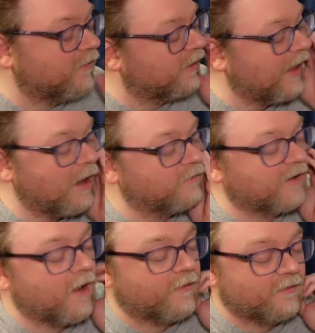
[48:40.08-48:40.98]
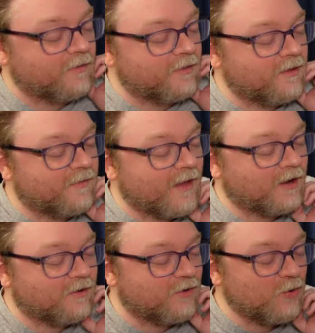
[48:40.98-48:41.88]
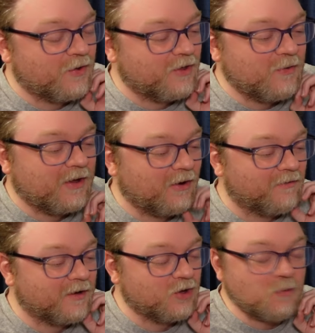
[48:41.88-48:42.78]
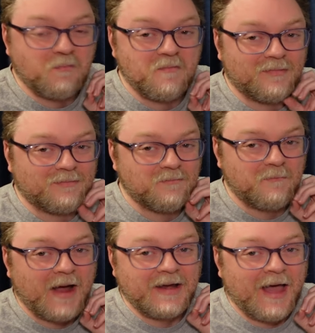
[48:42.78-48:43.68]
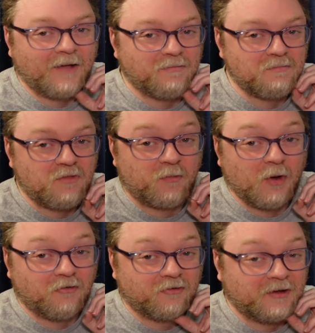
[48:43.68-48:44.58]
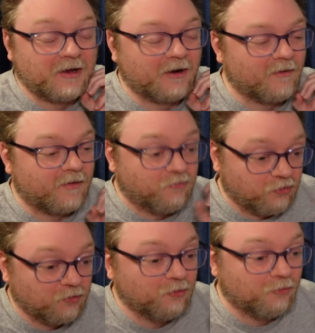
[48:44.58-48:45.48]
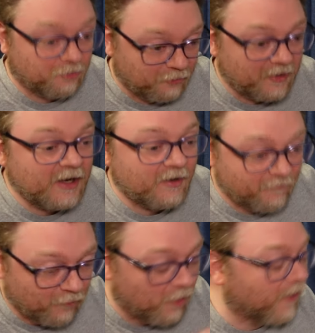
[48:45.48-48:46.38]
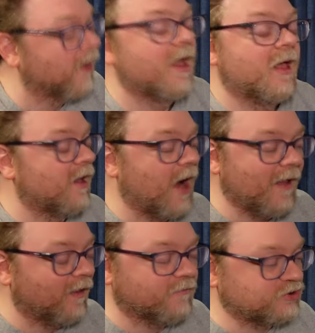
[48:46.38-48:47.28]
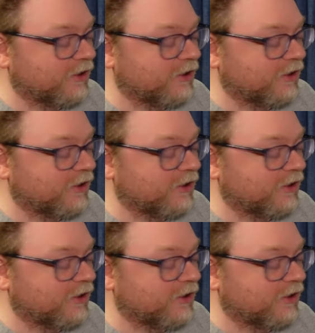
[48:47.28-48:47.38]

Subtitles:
The countdown that you hear that you might not supposed to hear, the 2, 3, 4. I love